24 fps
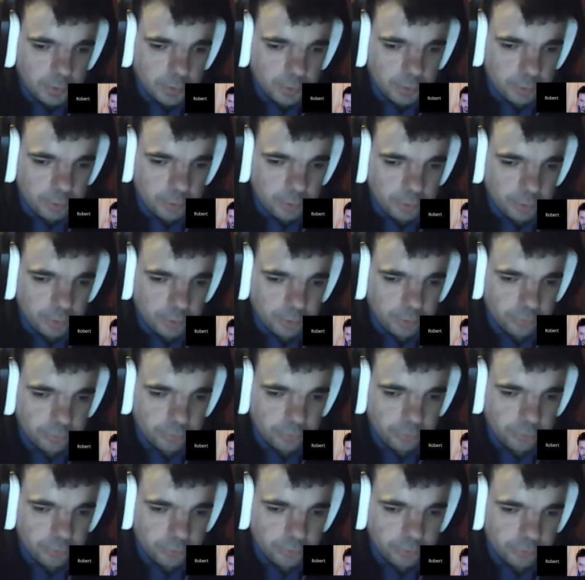You
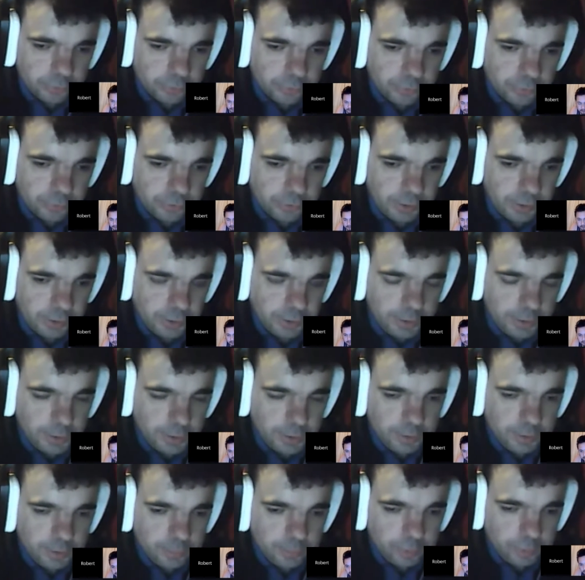can
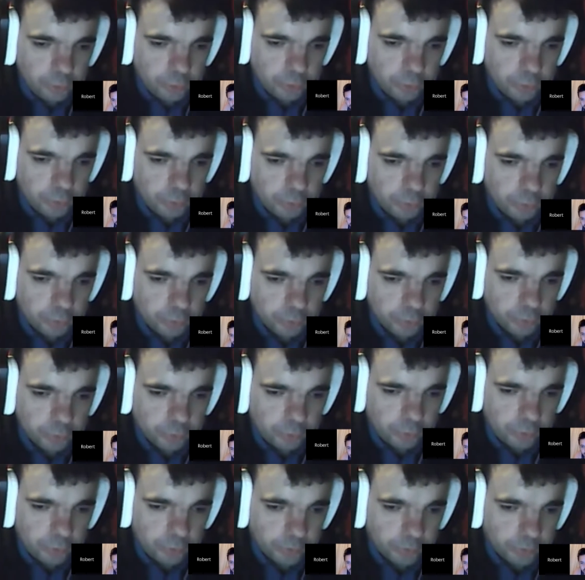see glimmers
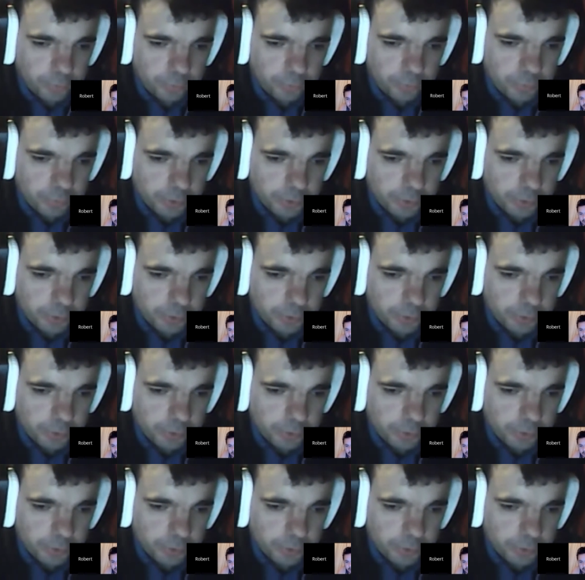of